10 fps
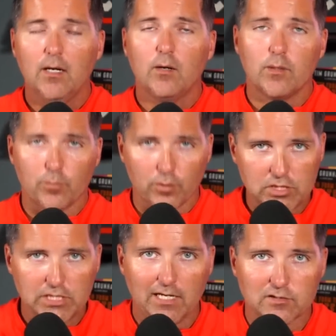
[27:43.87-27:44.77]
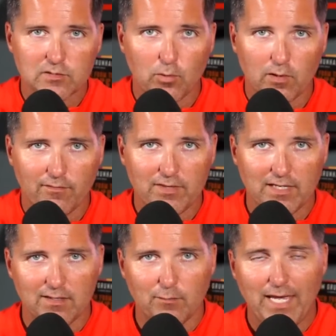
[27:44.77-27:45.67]
We appreciate your support of everything
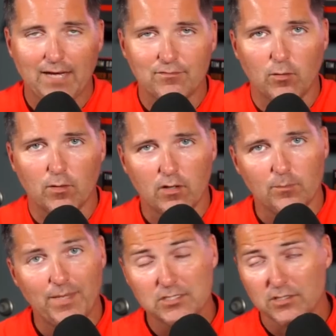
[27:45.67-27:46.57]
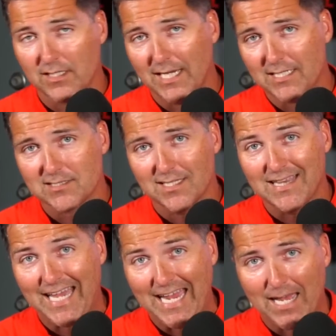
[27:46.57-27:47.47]
that we have going on. Make sure to catch the
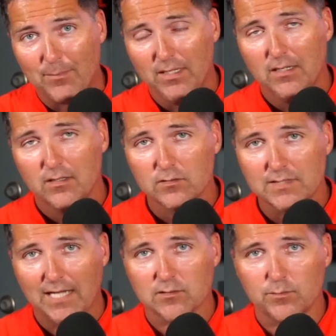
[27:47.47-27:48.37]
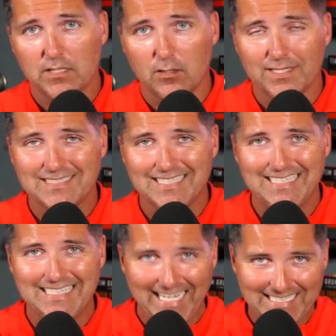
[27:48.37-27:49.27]
lab. Those guys will be going
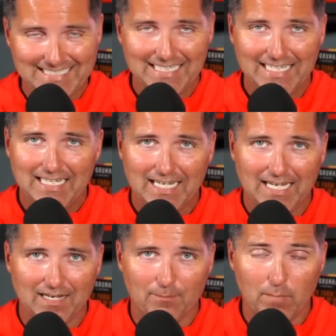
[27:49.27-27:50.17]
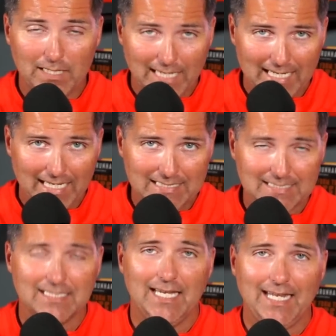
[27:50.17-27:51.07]
tonight, uh, Monday night
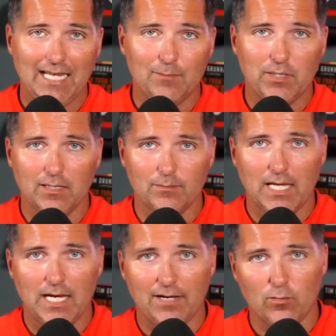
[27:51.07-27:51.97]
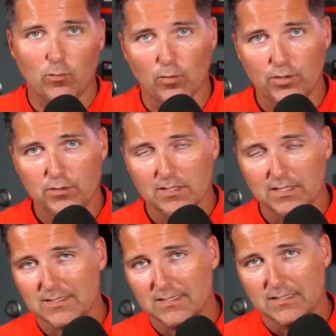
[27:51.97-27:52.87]
at 8 p.m. live, or you can
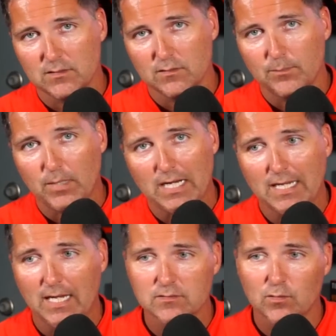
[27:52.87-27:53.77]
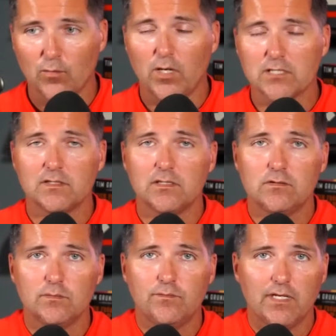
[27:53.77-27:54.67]
listen to the podcast or watch the
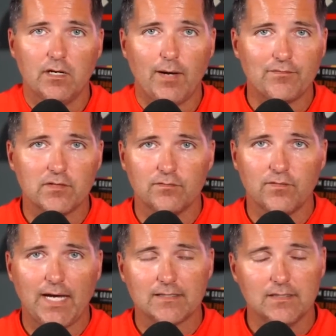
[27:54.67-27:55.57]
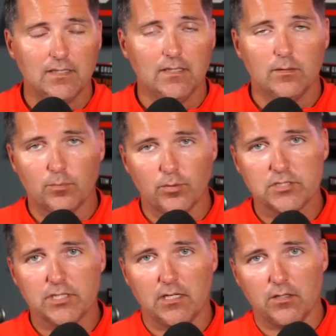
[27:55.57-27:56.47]
YouTube video after the fact.
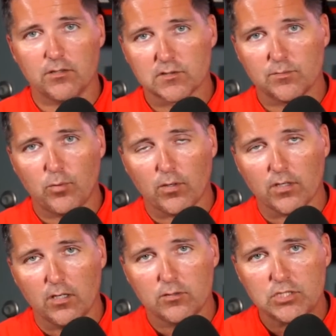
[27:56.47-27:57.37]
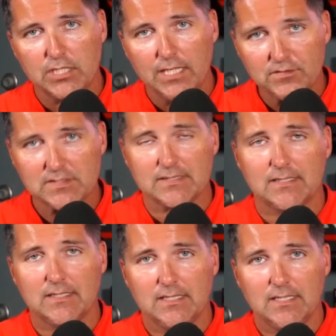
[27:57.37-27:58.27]
Appreciate all your support. Go Chiefs.
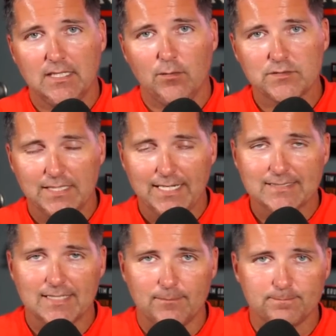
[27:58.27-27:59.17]
We'll see you next time.